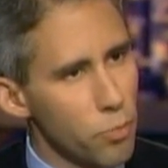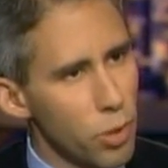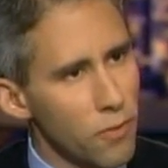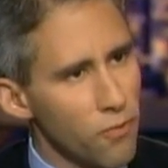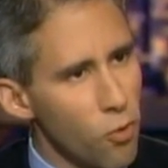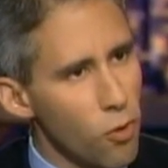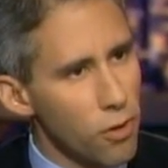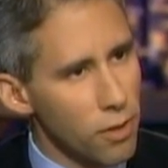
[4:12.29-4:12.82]

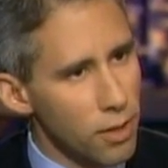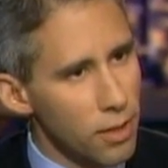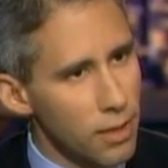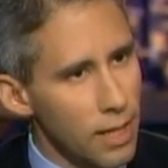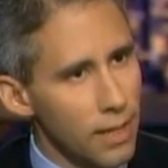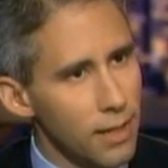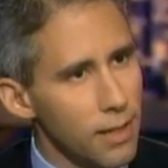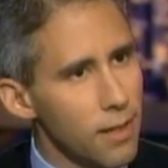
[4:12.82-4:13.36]
put forth
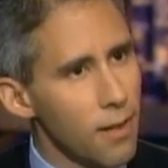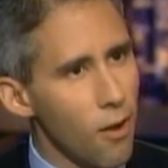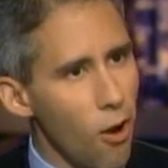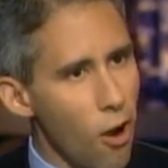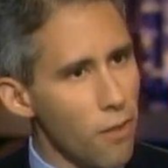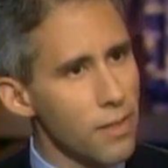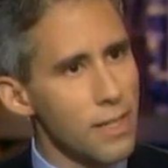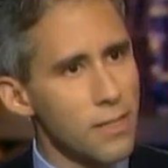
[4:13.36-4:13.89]
that
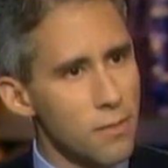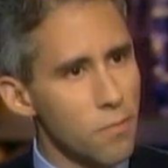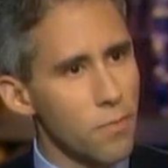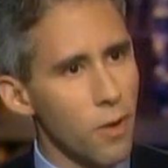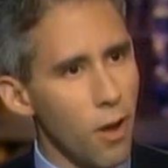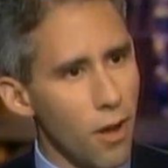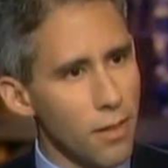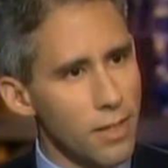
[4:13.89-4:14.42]
all these
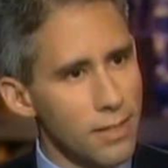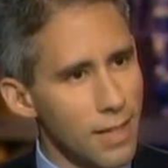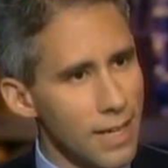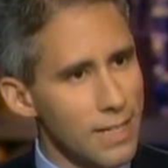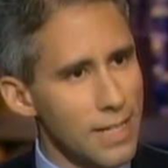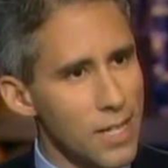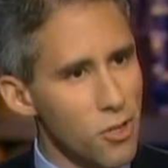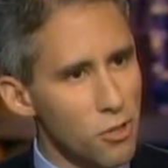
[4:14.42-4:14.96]

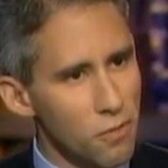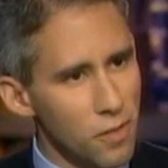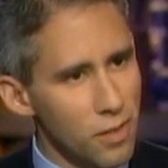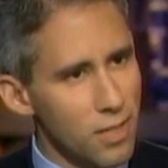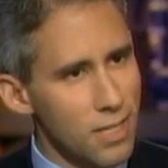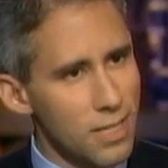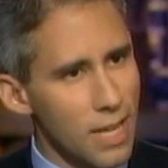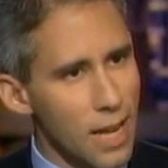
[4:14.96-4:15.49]
Latinos
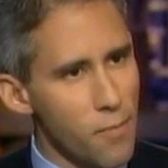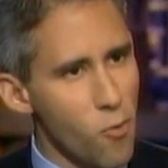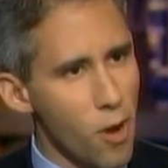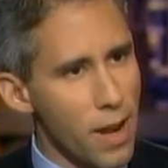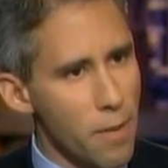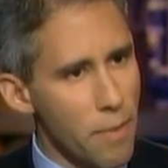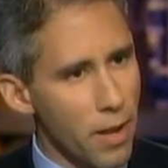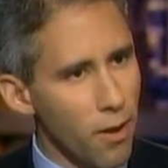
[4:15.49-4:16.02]
feel the same
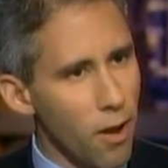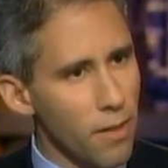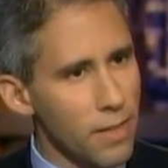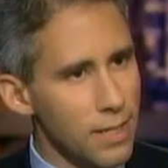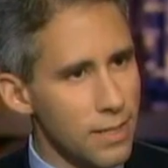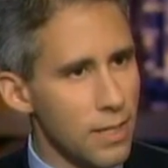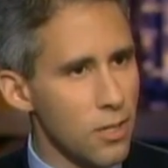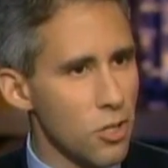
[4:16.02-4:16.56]
way about all
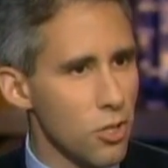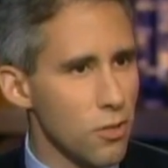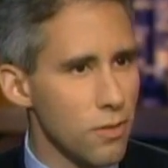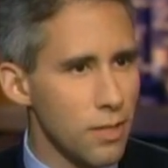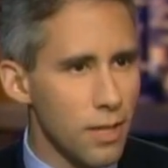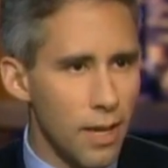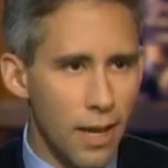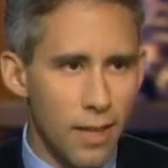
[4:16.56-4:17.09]
these
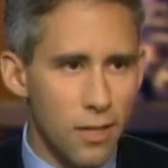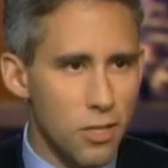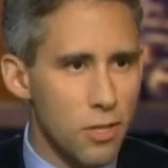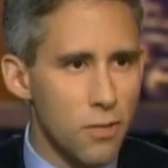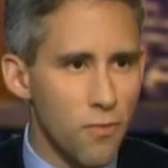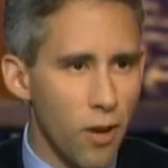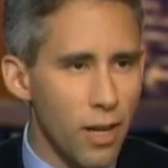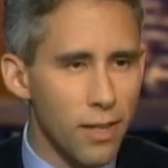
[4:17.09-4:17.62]
issues, and it's
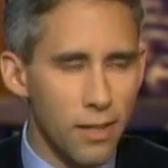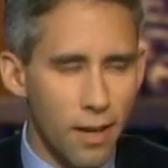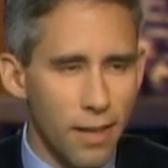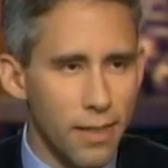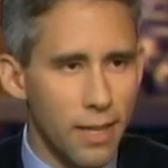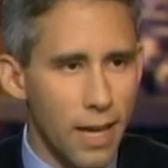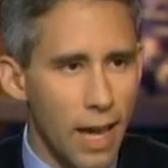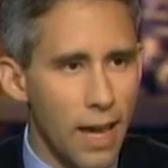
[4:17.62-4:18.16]
just frankly
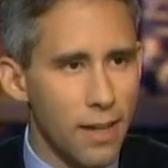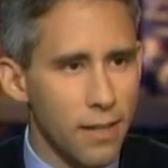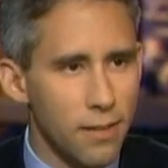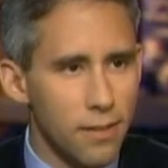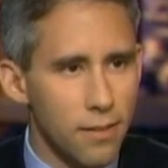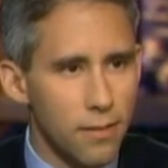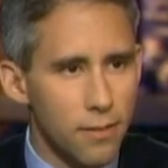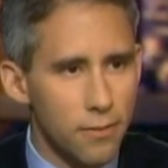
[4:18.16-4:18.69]
not the case.